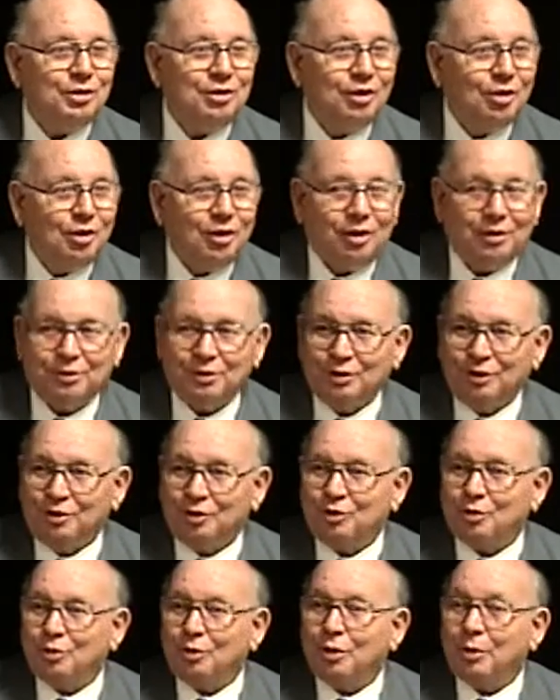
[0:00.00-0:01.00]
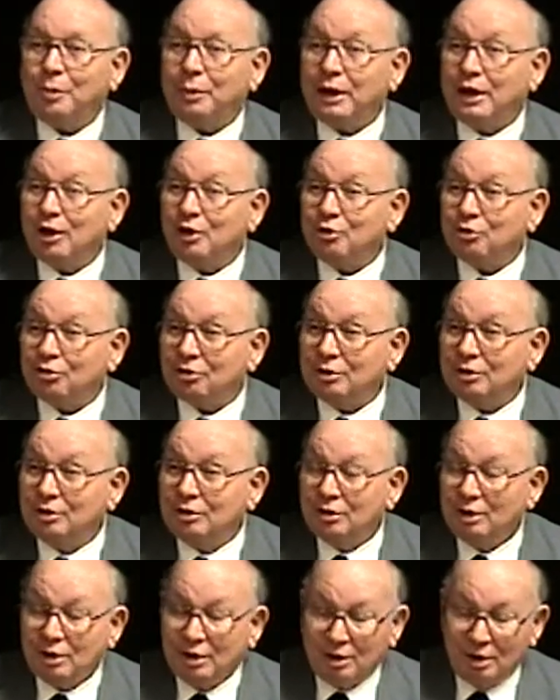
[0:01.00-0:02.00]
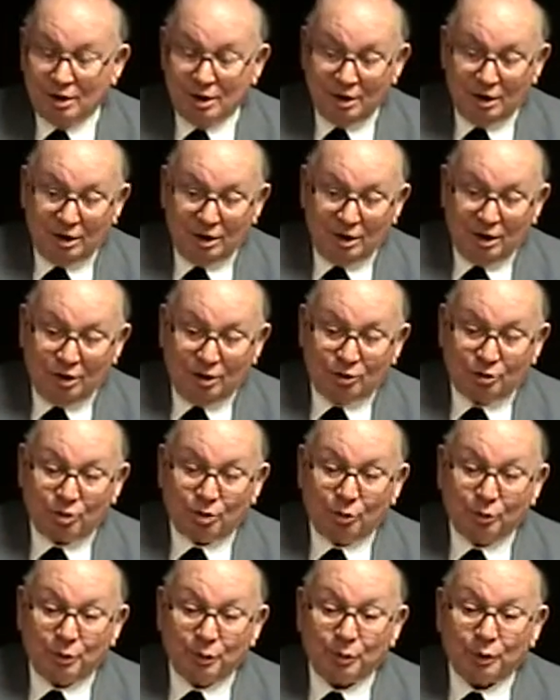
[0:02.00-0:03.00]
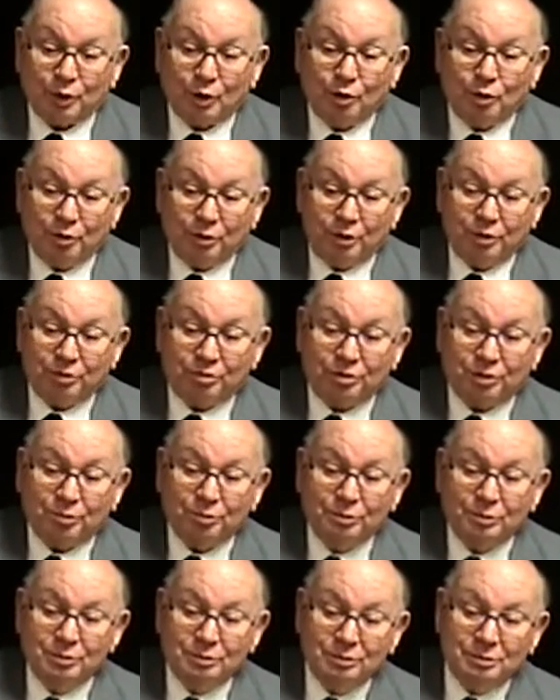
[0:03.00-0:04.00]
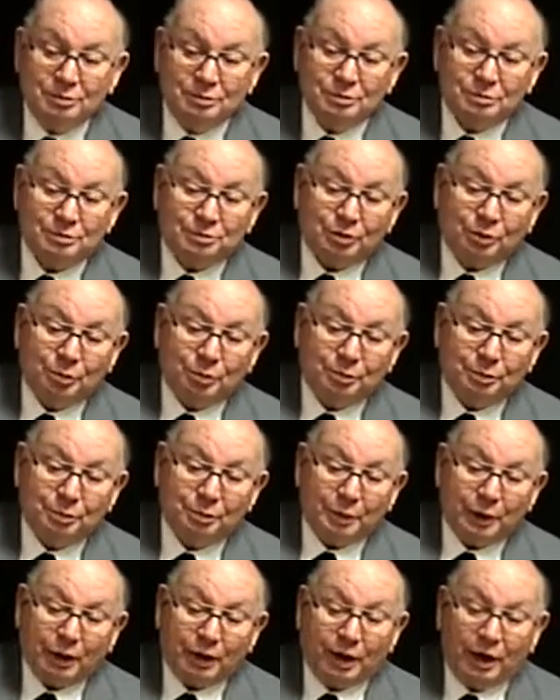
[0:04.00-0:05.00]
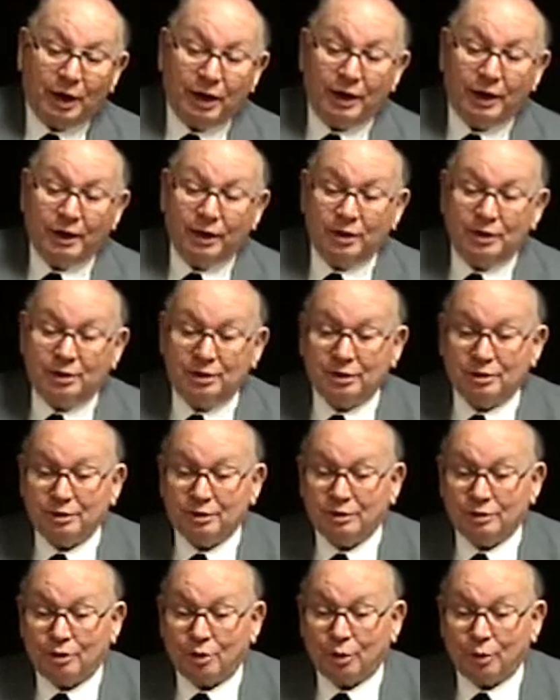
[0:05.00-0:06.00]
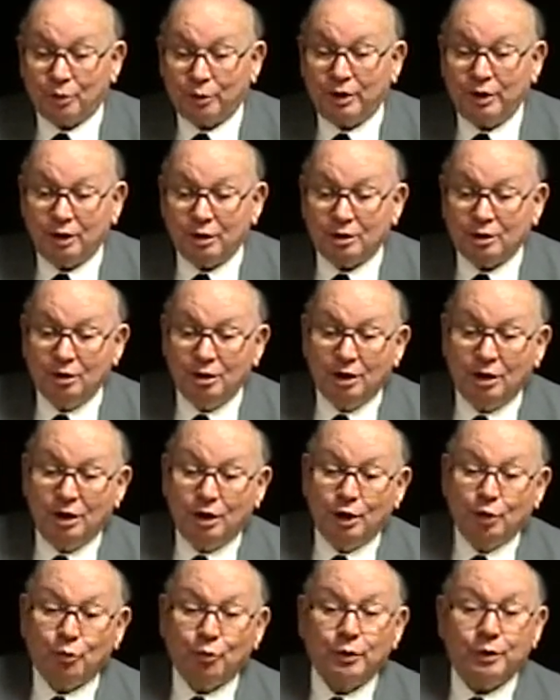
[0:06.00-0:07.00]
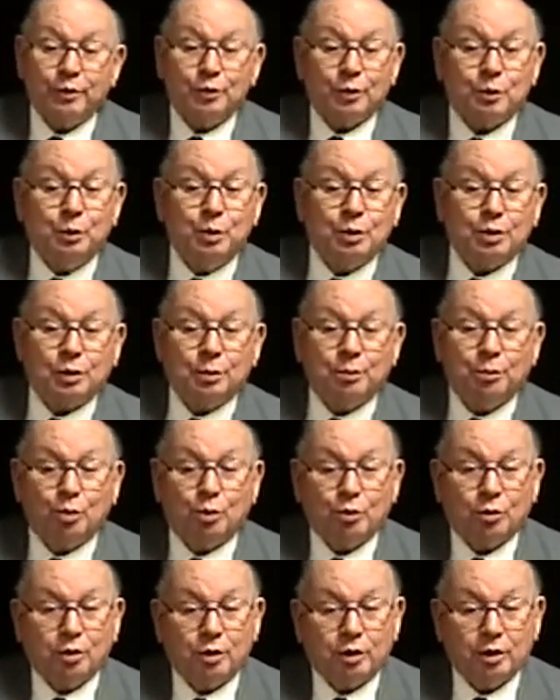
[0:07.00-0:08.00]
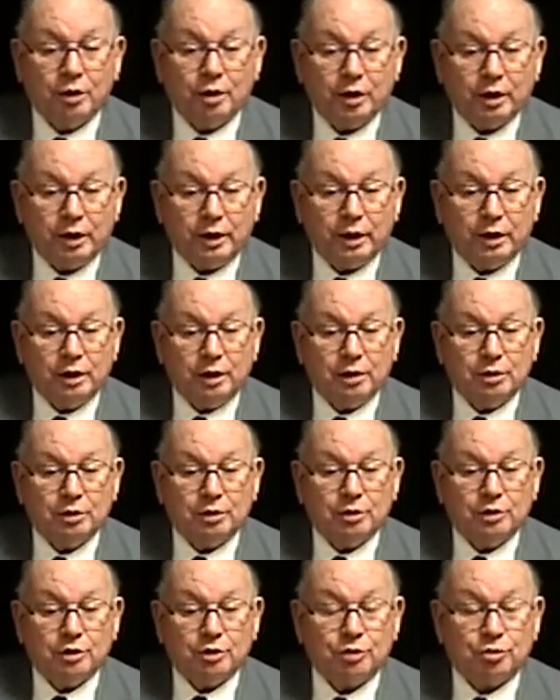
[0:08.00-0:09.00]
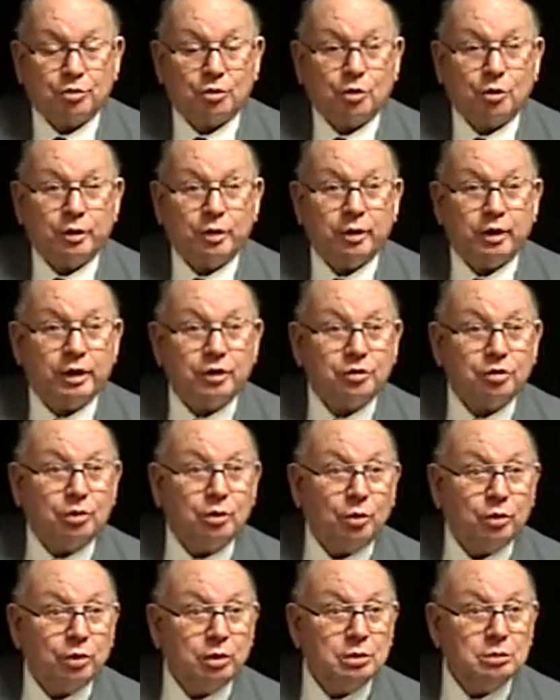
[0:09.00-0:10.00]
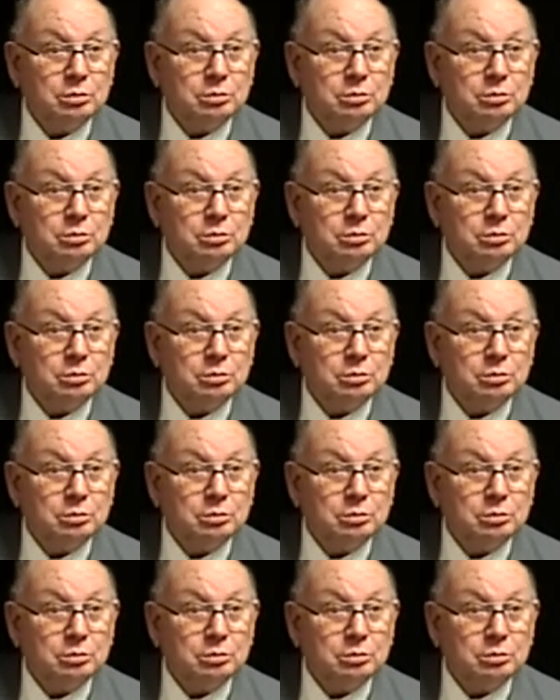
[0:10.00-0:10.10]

officers with a passion. So when we're going from Panay to Korea, we were put aboard a destroyer escort.